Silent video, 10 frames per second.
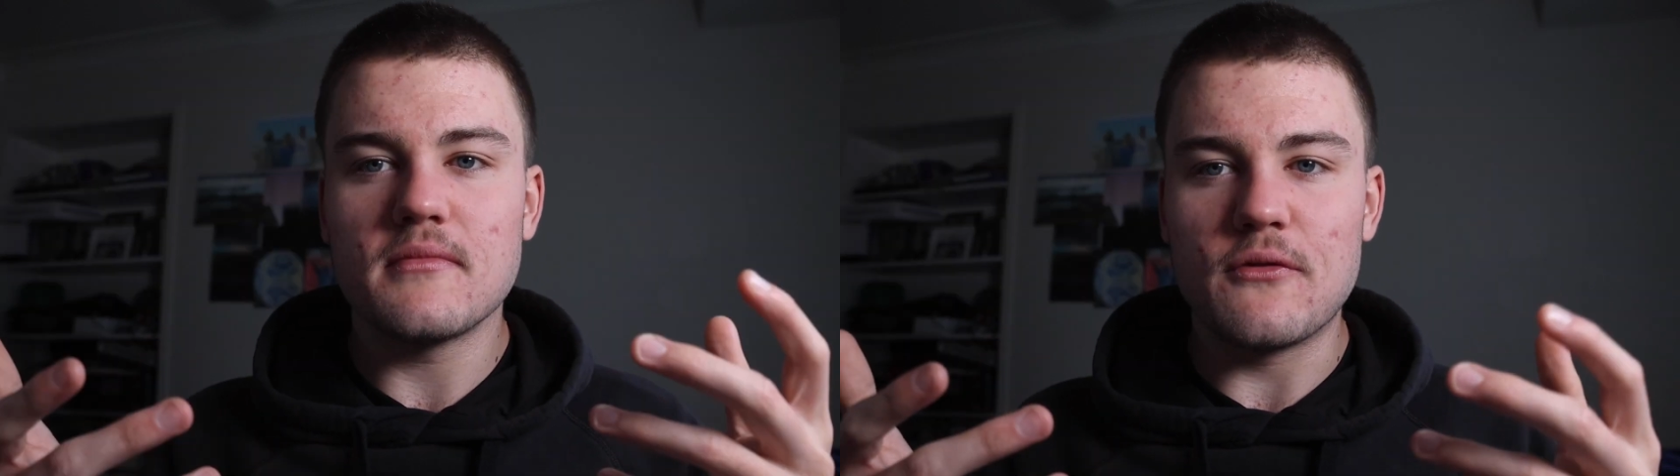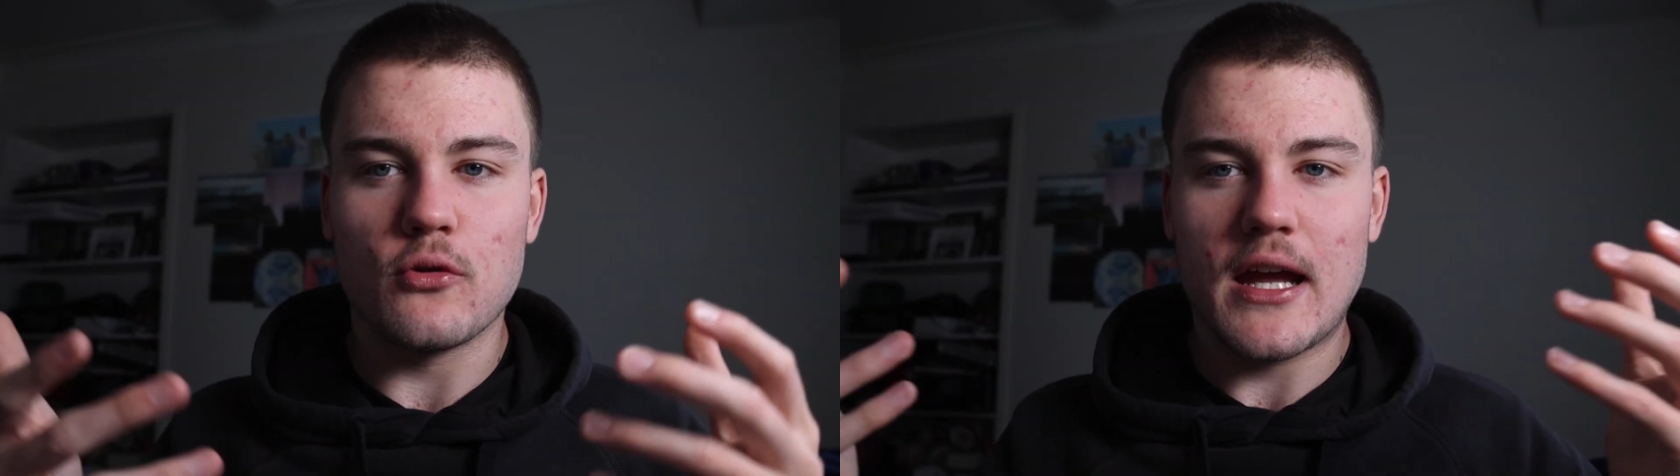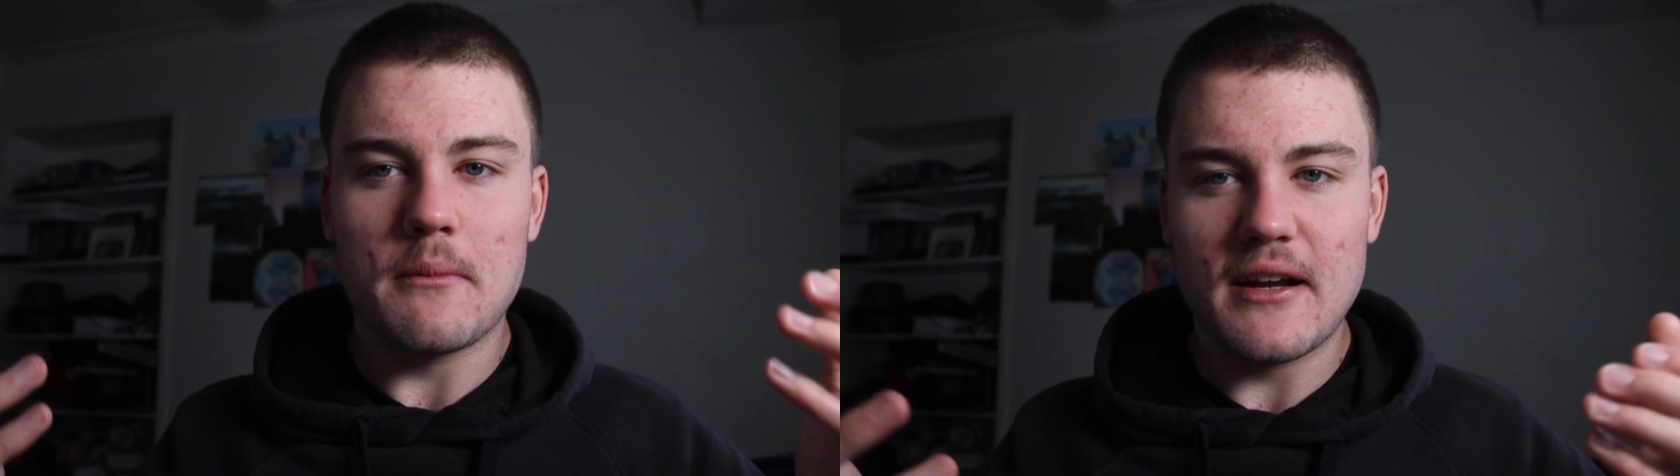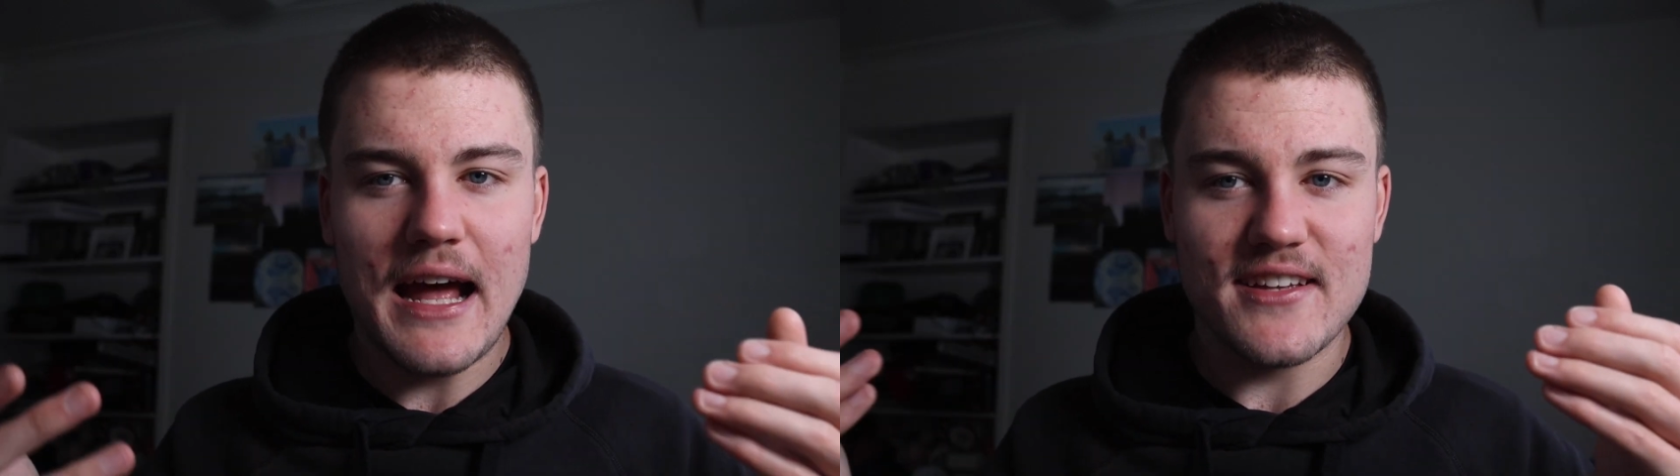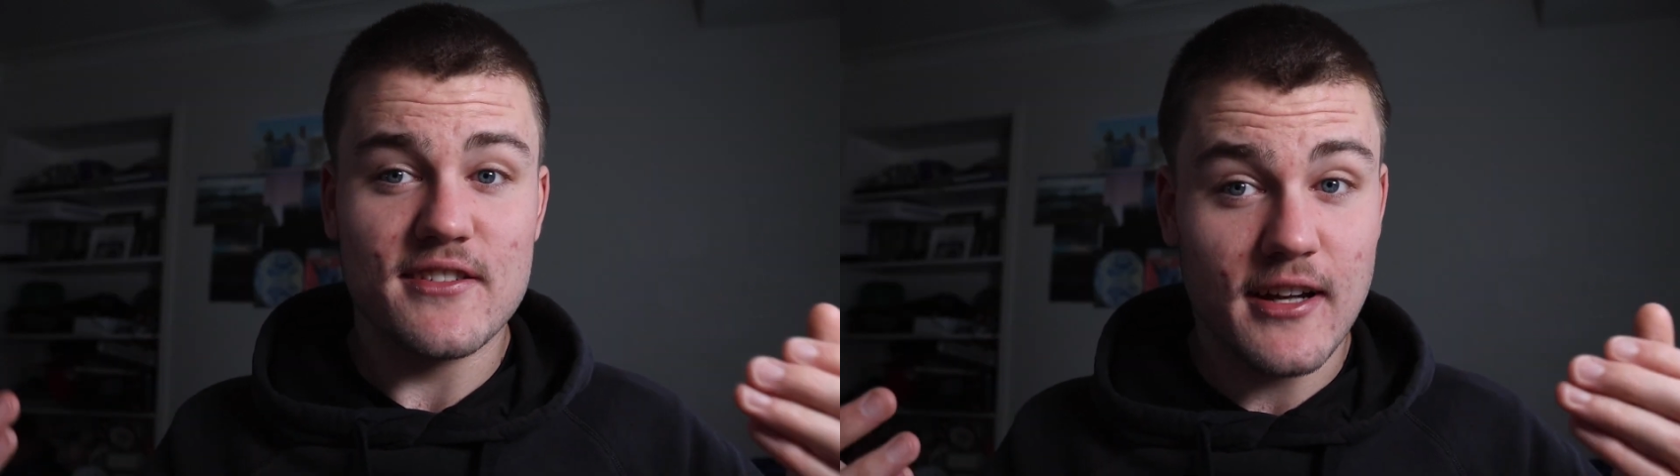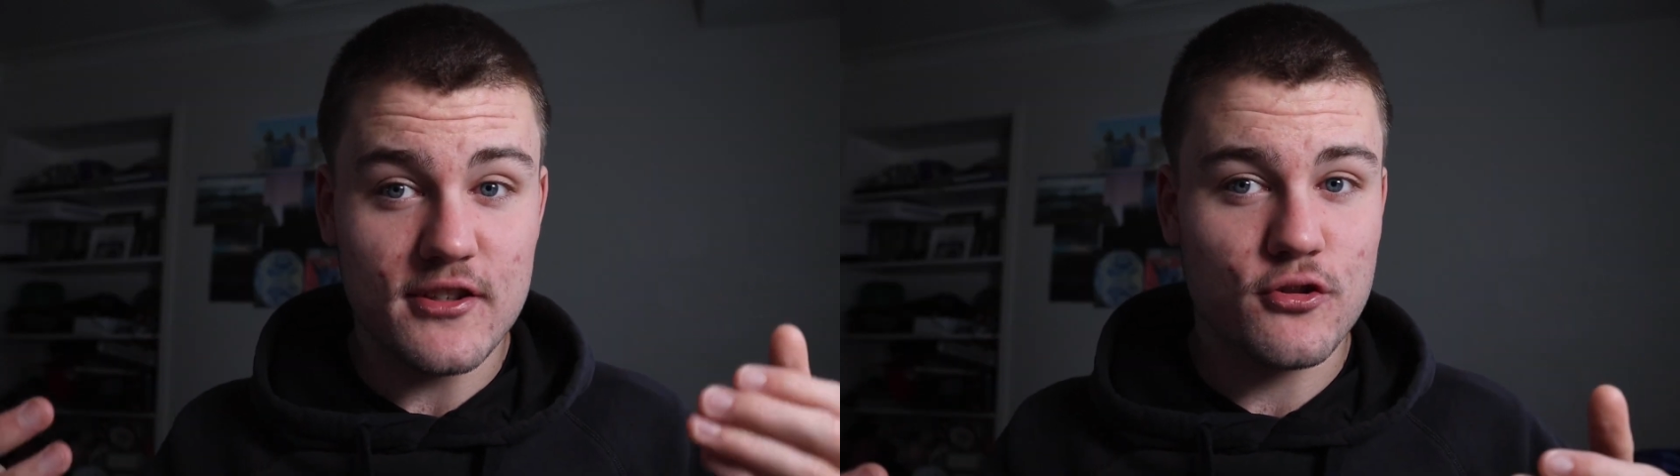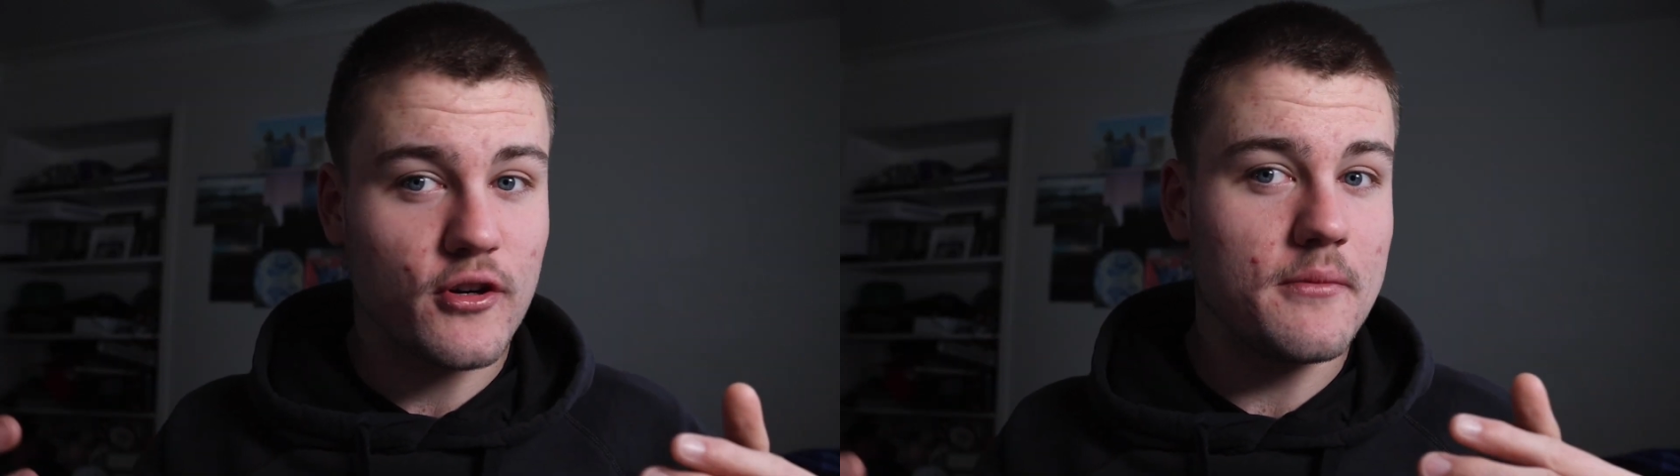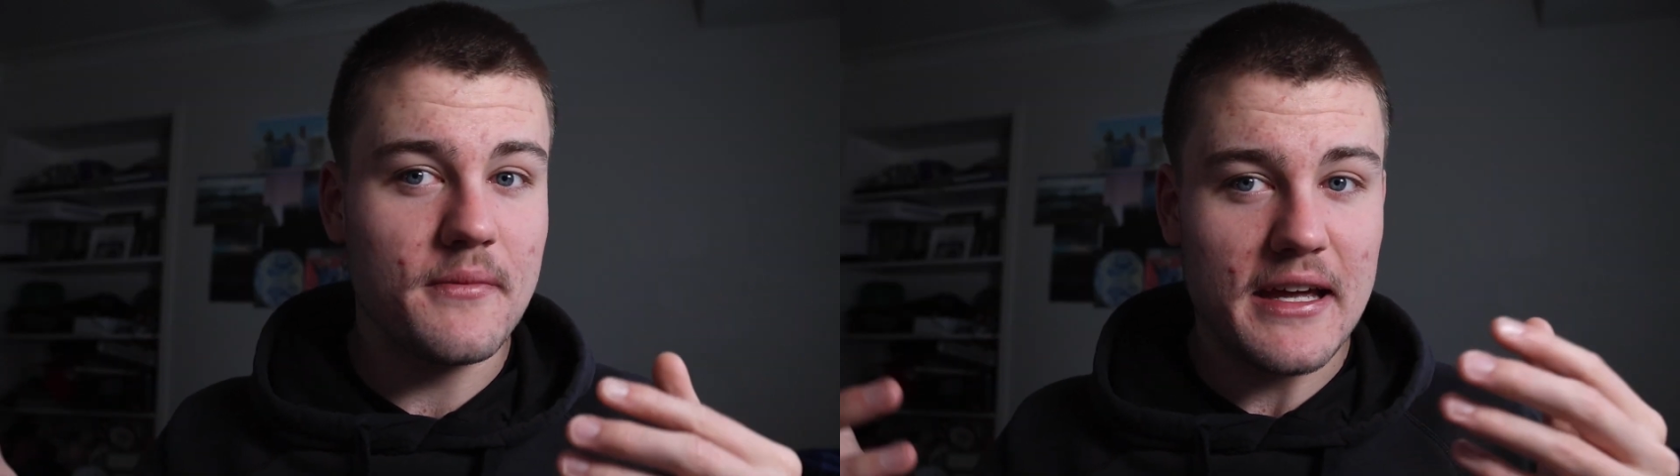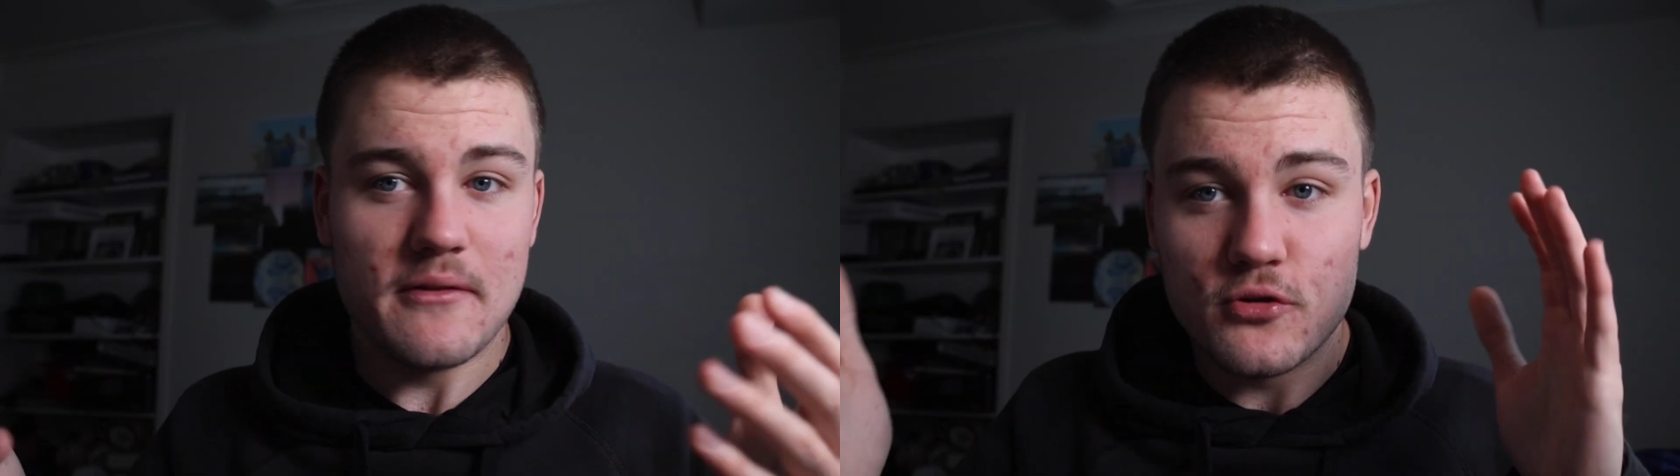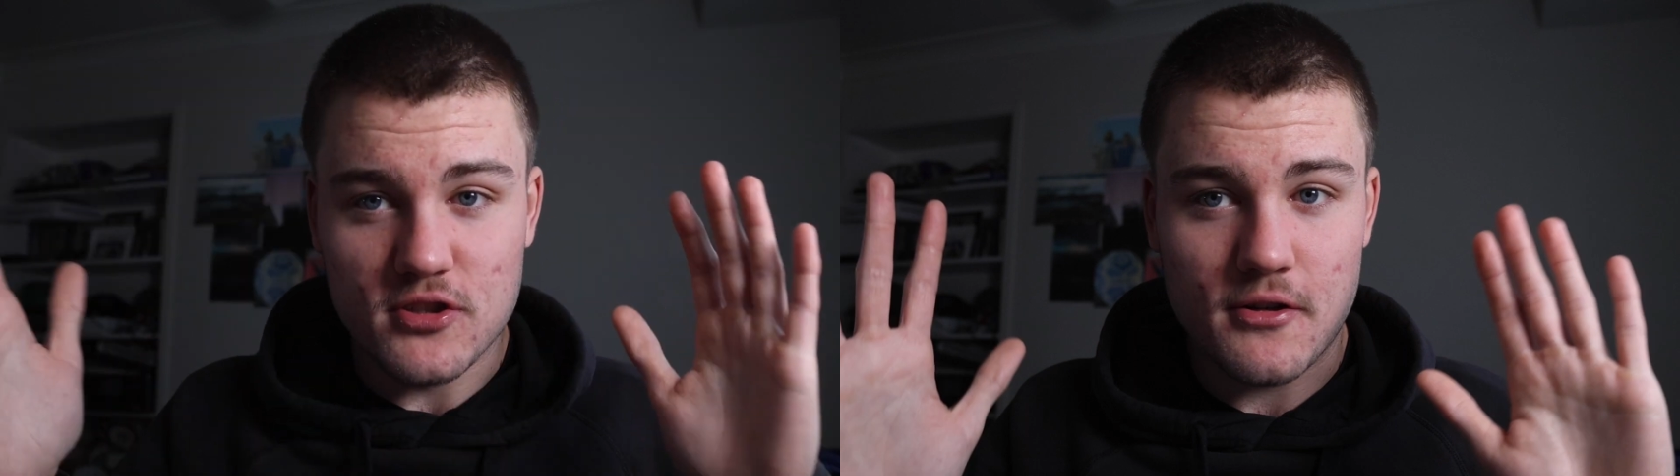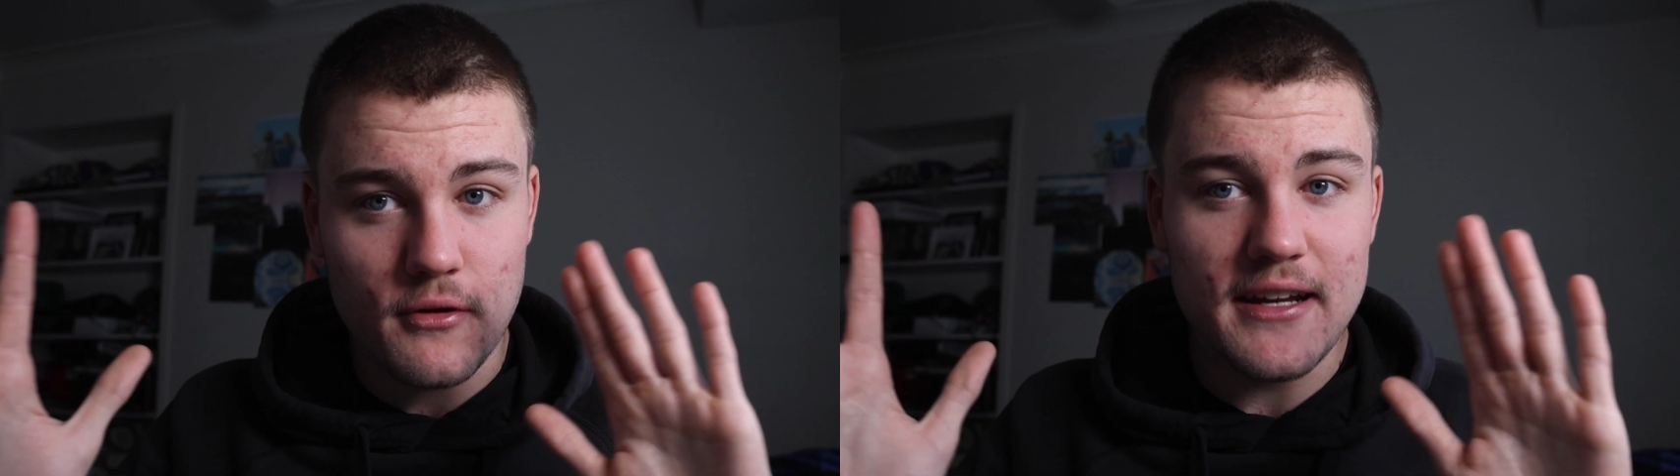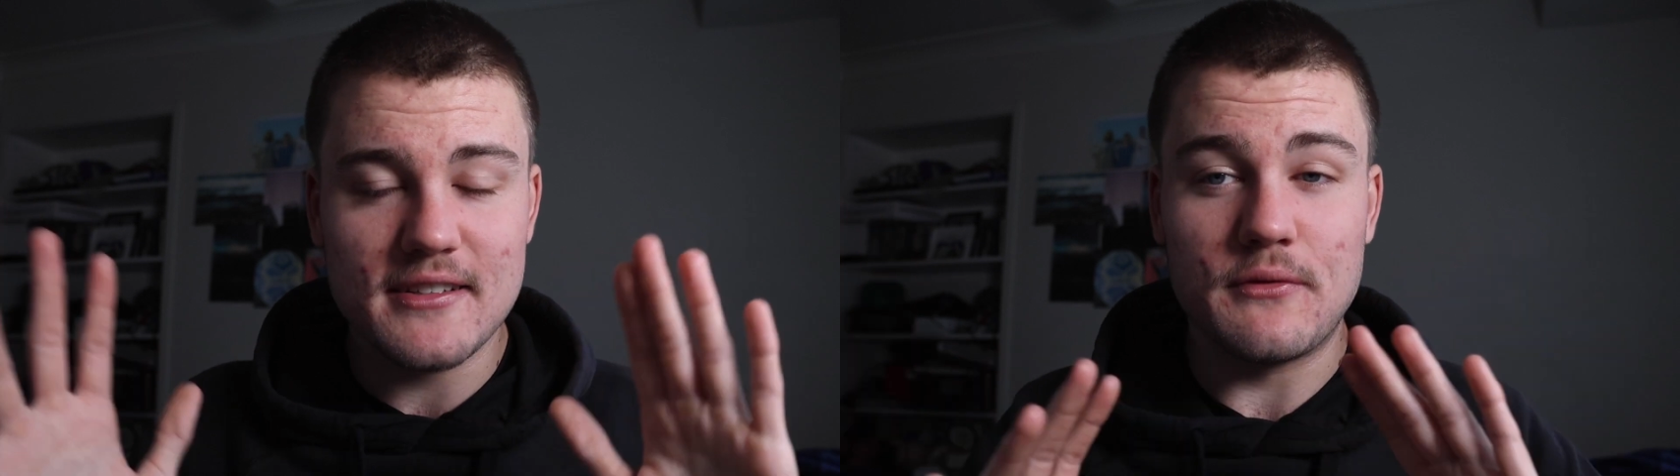if your camera has a touchscreen, which is great.